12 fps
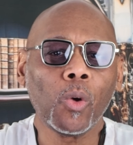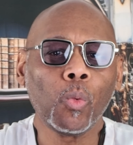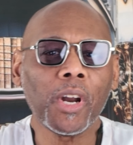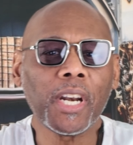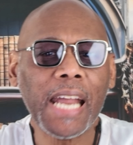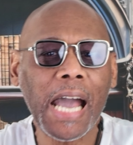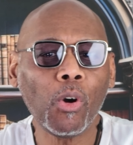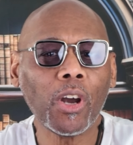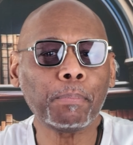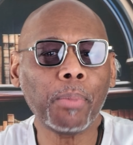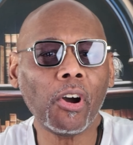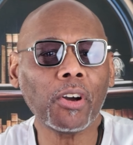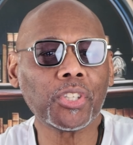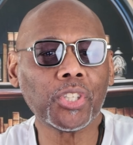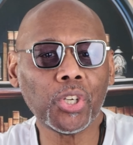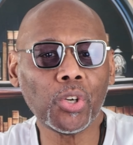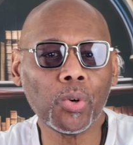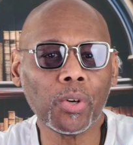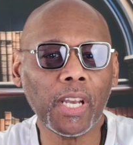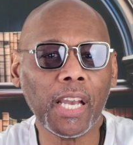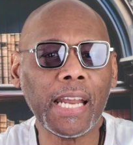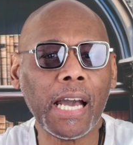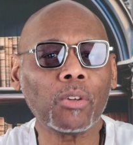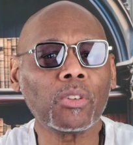We're now at part two
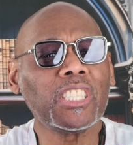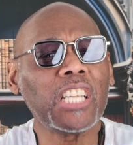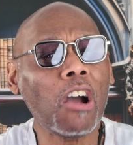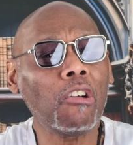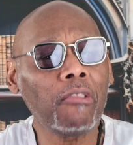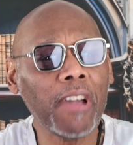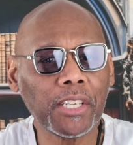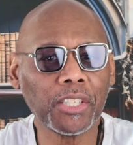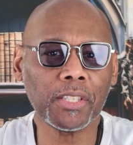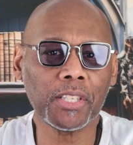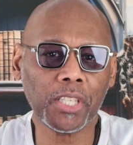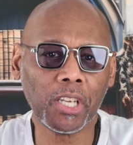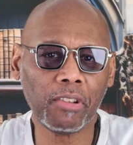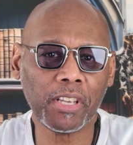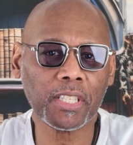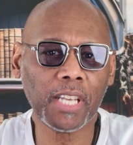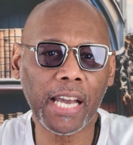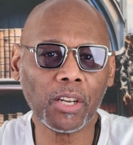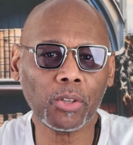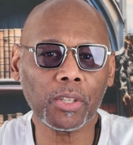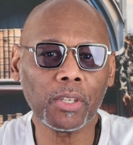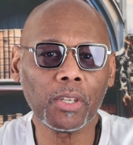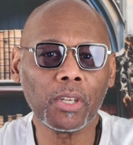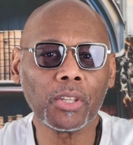in our narration series titled
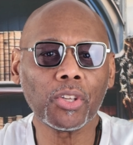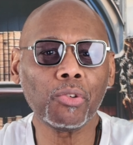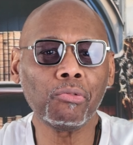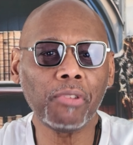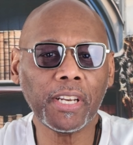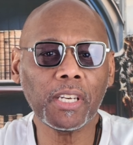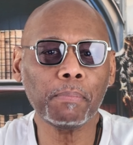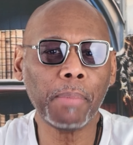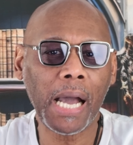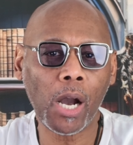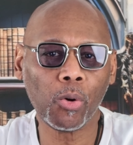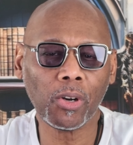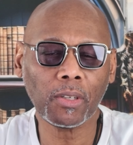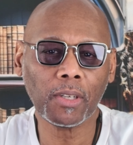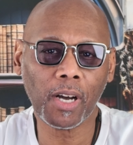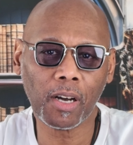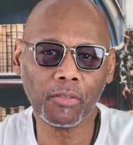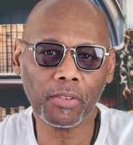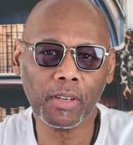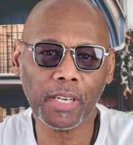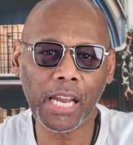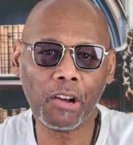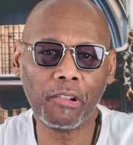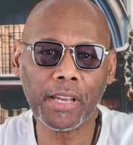The Written Power of
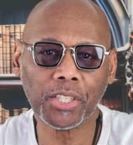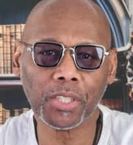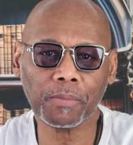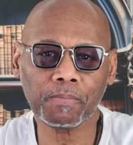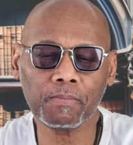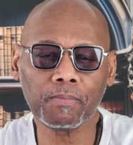Narration.